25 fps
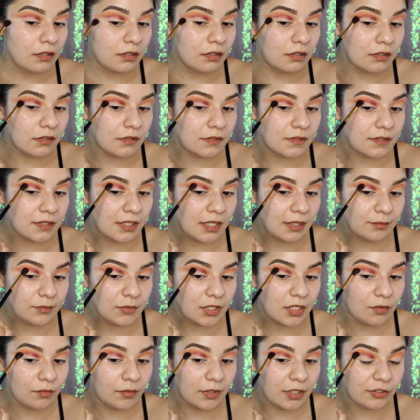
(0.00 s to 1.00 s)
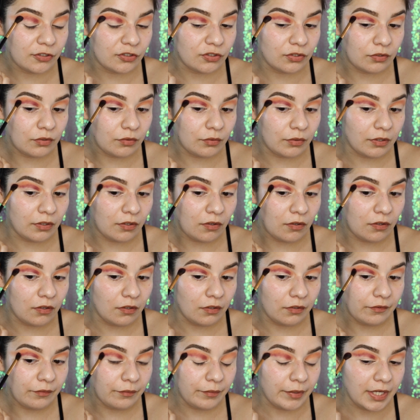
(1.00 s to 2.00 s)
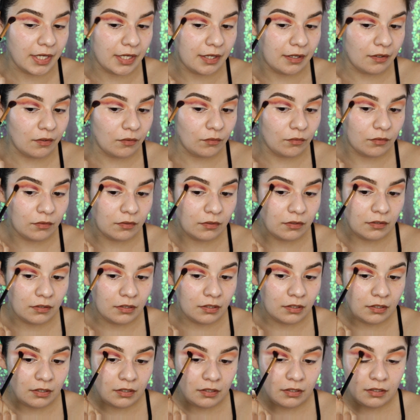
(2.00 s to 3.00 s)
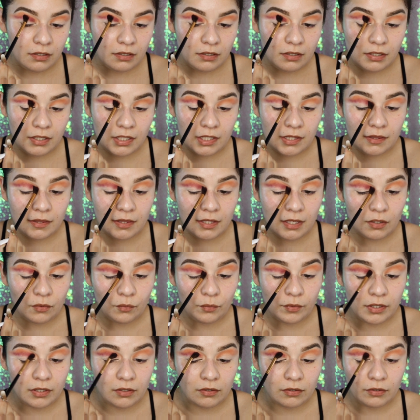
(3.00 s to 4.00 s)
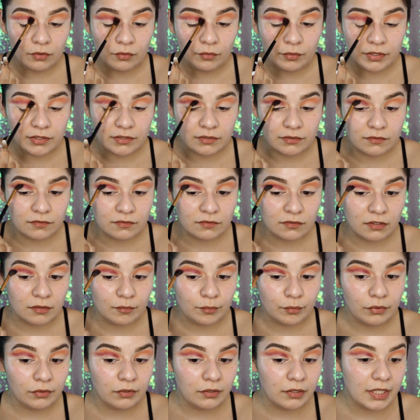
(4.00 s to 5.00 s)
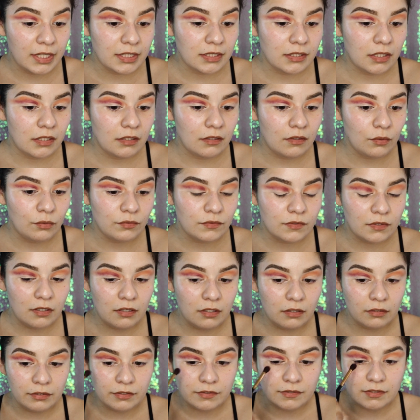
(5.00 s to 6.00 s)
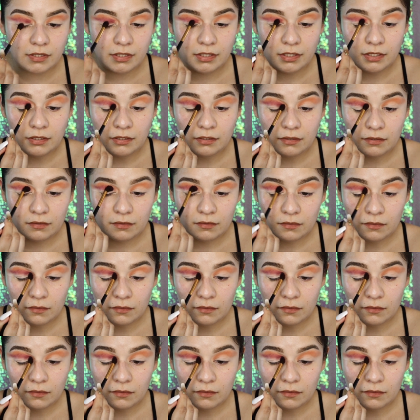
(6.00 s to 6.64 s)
the same direction going all the way out, and then we are going to start blending those colors in.